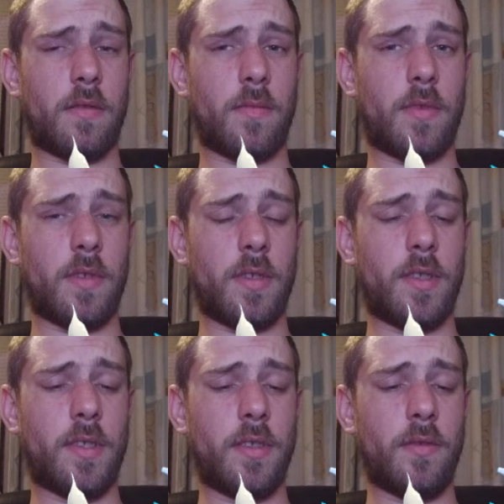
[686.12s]
I'm gonna
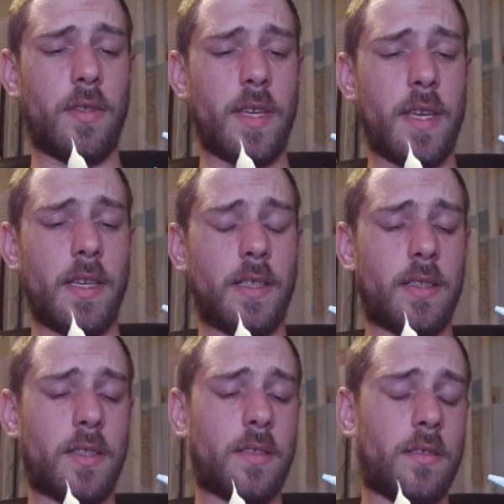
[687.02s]
shield
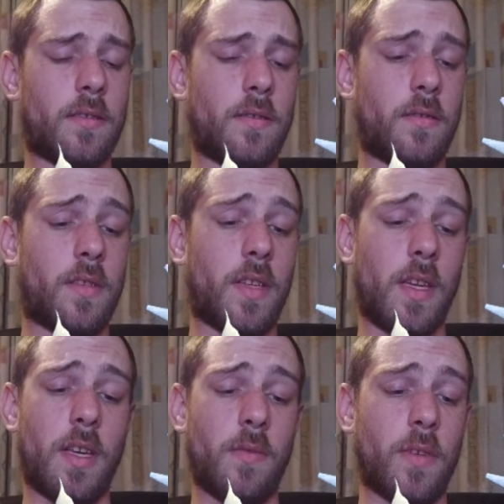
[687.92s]
this.
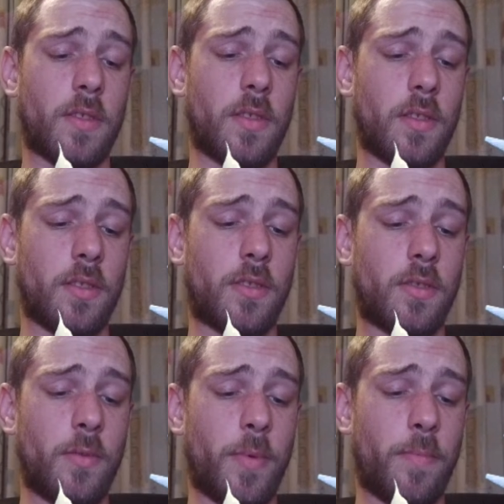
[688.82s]
Okay, there was another
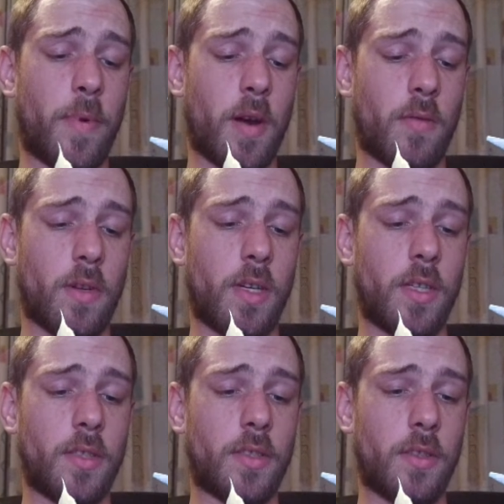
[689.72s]

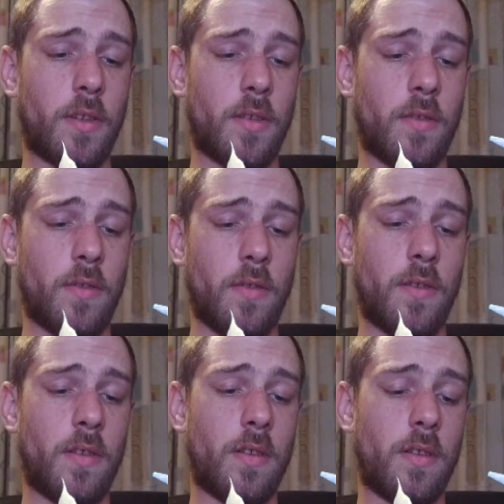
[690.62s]
superpower.
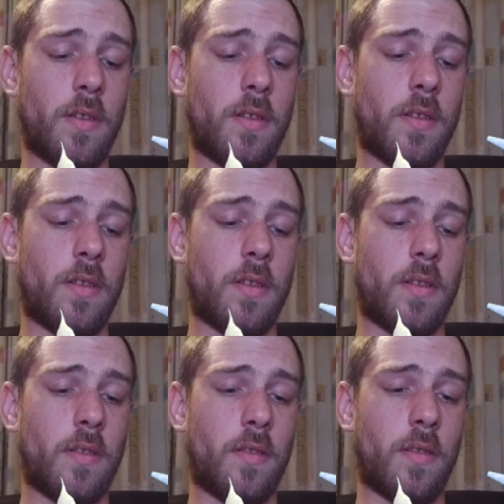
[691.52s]
So
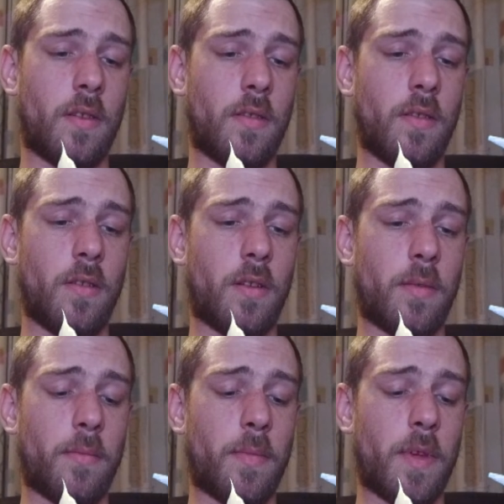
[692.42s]

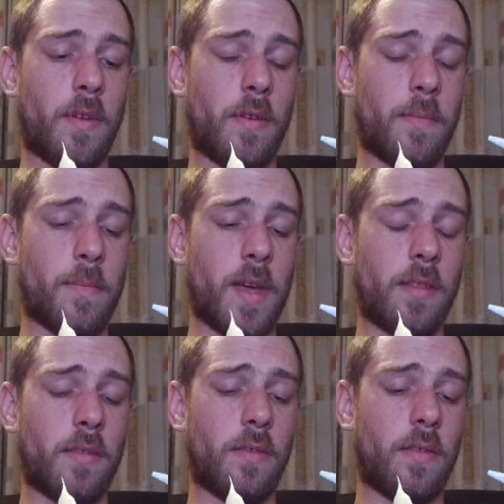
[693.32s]
normal
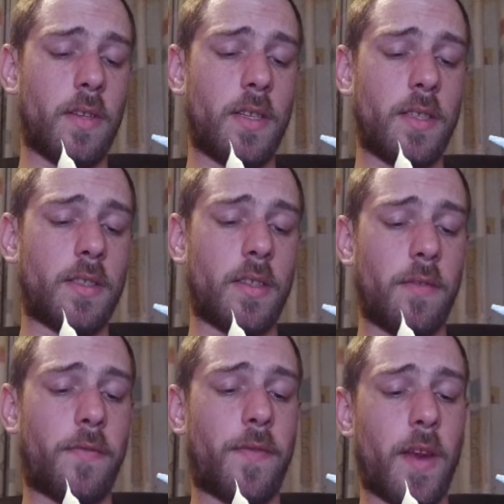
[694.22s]
metal is
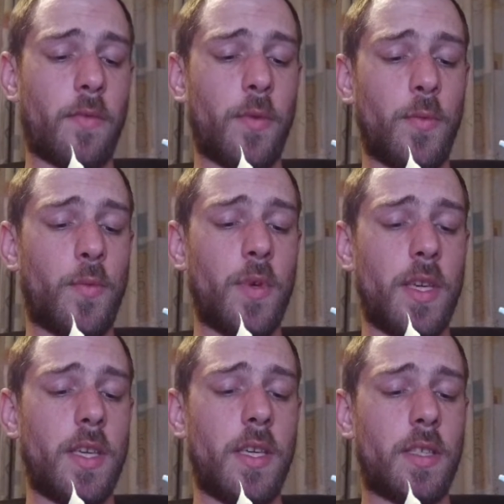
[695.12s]
very
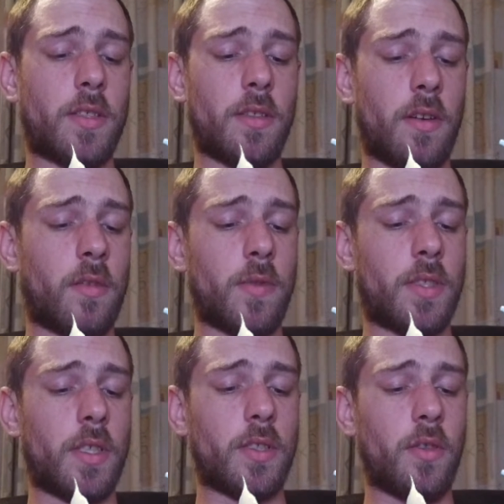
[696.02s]
weak. So we're
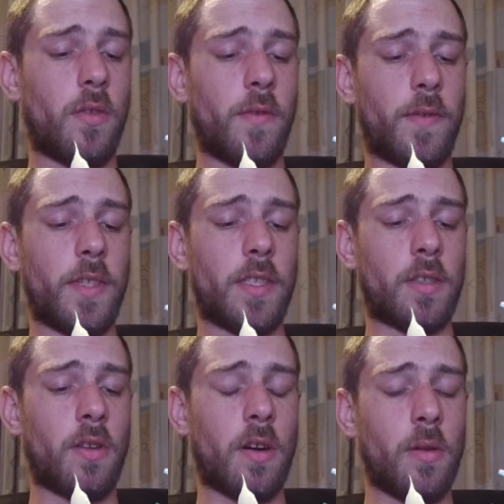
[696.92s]
just going for
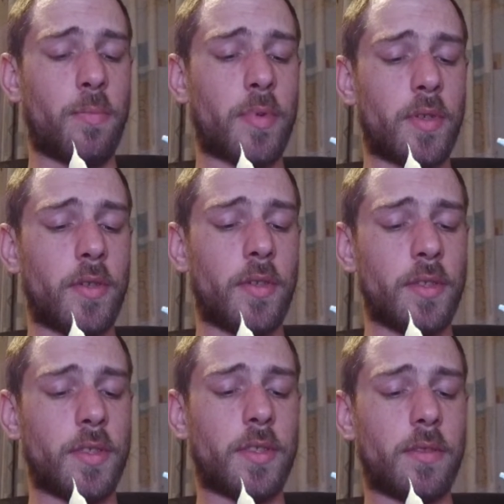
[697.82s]
this dark
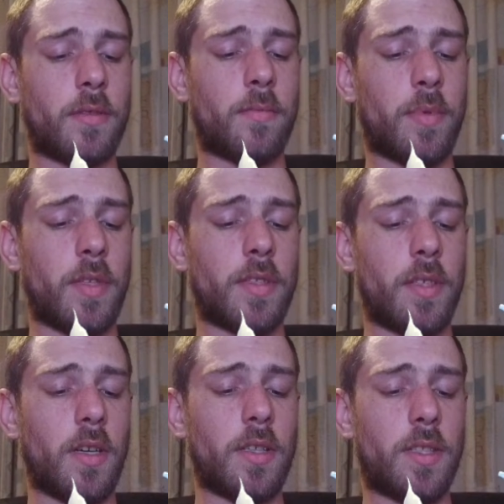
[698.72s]
pulse. But
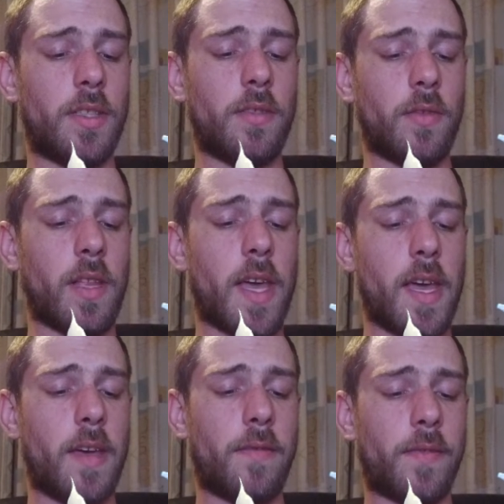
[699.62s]
she got a shield
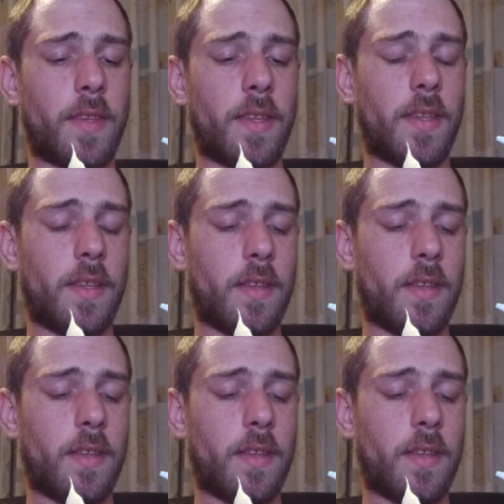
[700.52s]
left.